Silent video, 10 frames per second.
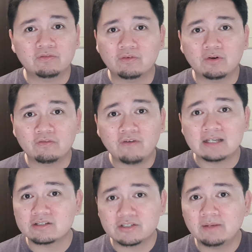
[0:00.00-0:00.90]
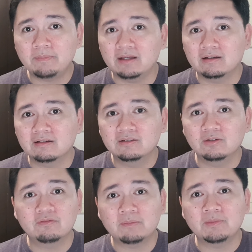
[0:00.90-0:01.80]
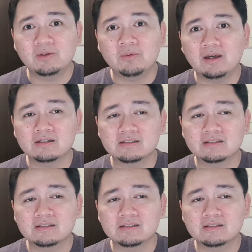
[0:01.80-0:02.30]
for fast shipping, from the US.